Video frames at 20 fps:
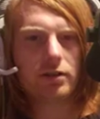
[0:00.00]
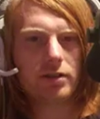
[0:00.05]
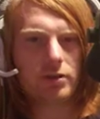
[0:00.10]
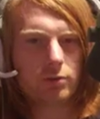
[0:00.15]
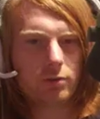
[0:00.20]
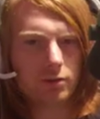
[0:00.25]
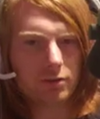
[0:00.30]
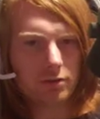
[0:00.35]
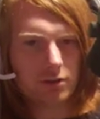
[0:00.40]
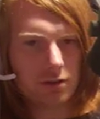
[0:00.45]
Theory
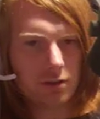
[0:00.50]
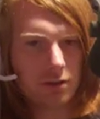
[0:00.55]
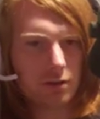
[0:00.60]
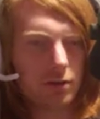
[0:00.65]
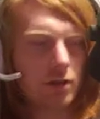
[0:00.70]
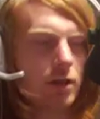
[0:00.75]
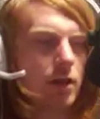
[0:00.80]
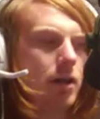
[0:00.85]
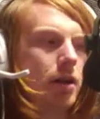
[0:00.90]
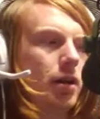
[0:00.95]
is what it's
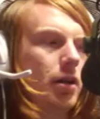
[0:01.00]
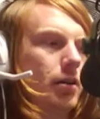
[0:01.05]
called.